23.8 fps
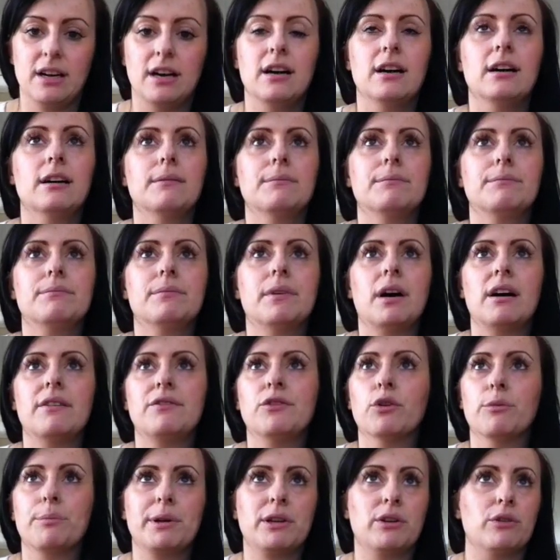
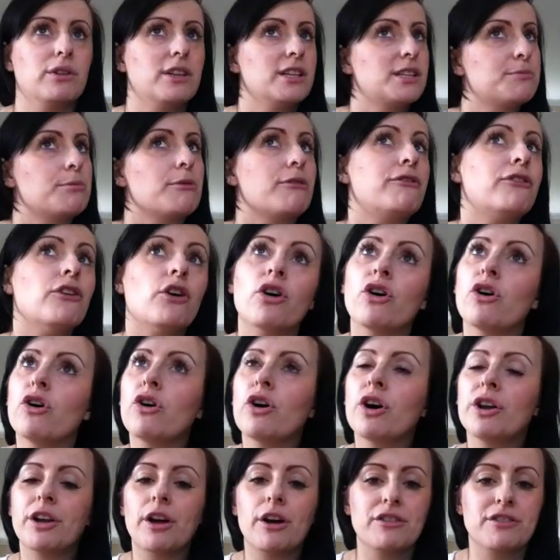I've not been on this
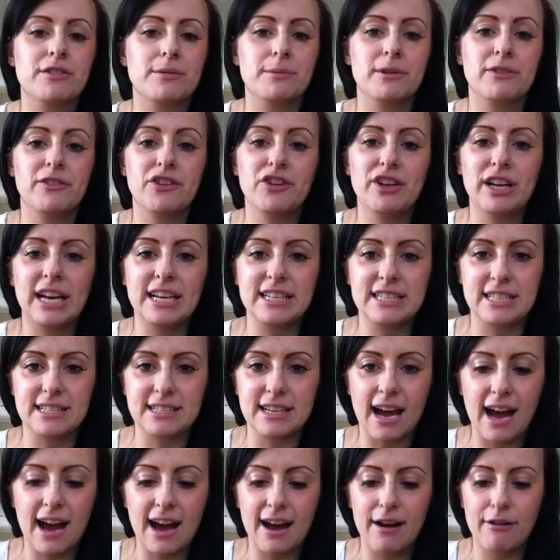before. I know some of you
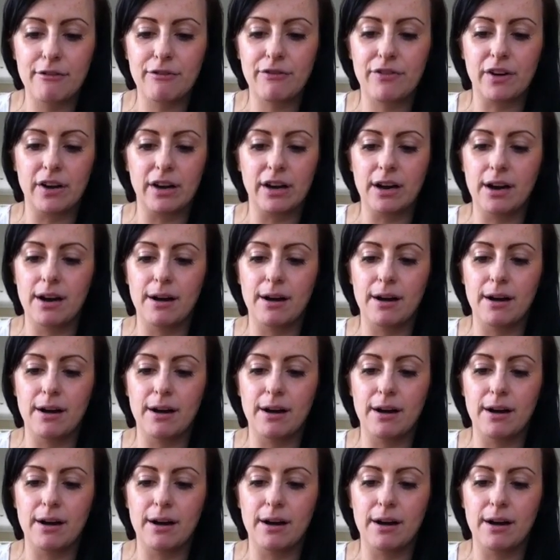ladies have.